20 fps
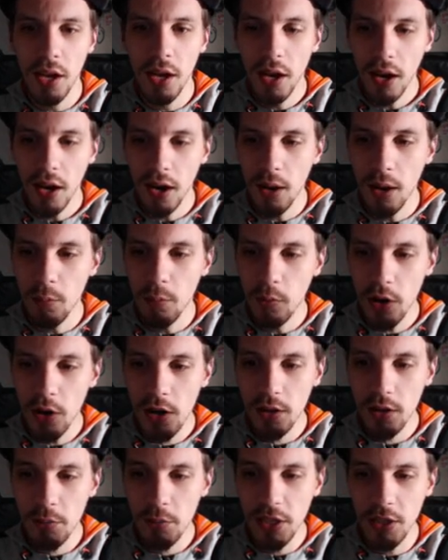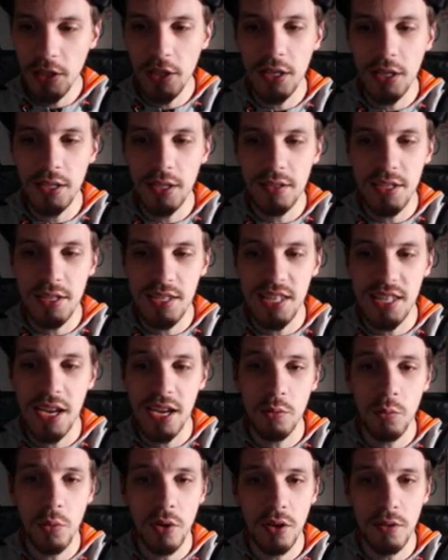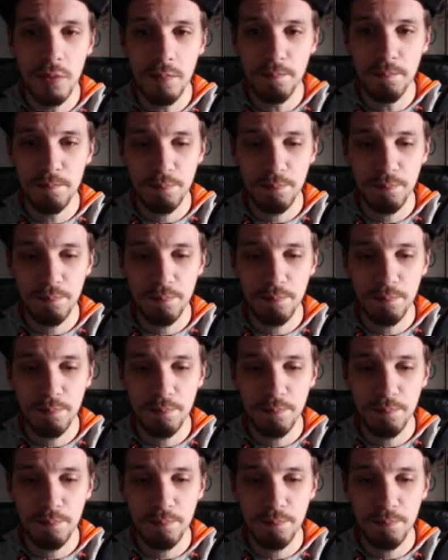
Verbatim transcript: We're going to be looking at this second one,